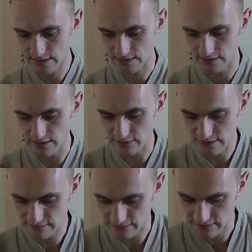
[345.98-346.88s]
So that was
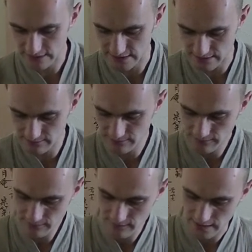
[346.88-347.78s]
the first time,
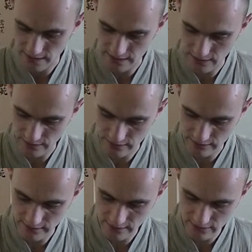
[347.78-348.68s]
and now we
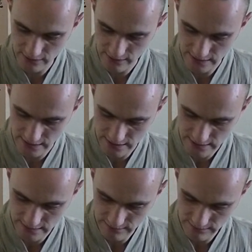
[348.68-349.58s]
continue doing this